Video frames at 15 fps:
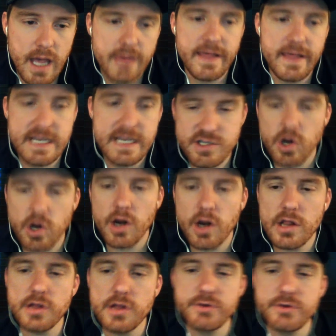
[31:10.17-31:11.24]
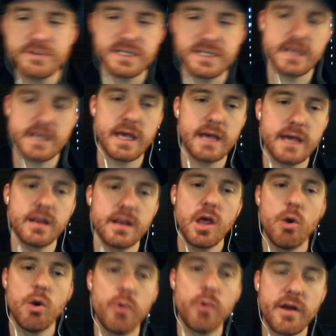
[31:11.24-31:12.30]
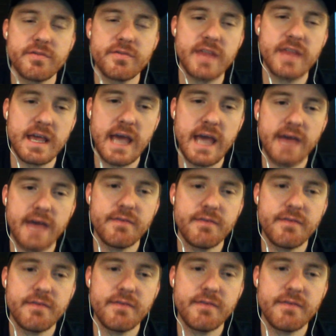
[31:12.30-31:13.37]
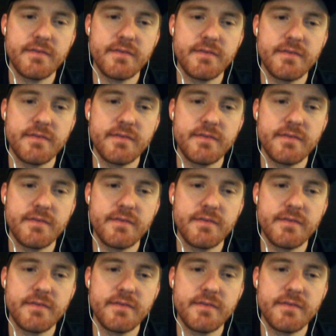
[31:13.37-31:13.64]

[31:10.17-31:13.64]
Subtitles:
They started losing it whenever they gave up